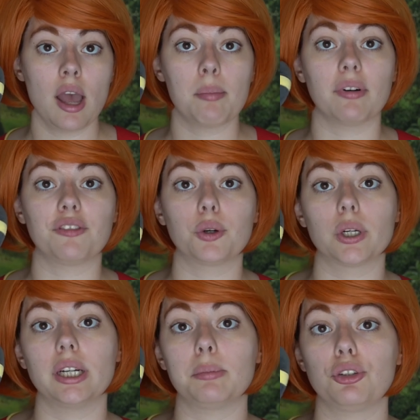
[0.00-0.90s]
before
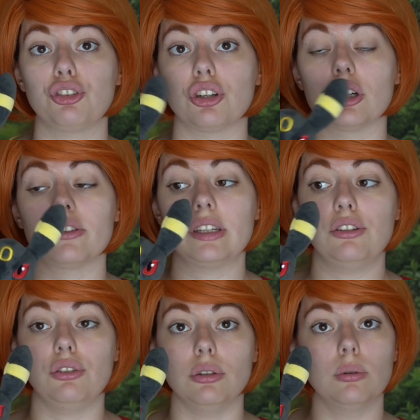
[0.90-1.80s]
it matures
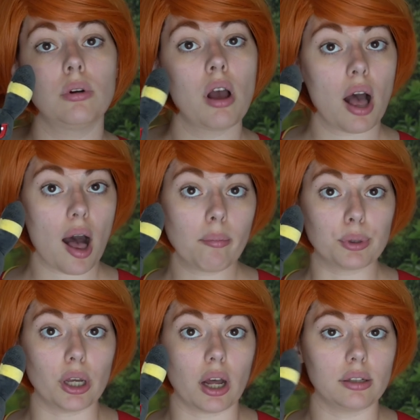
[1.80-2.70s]
into
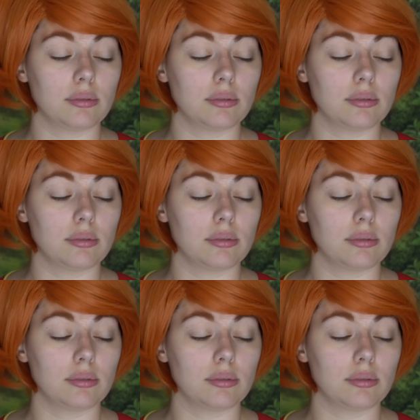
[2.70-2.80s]
Umbreon.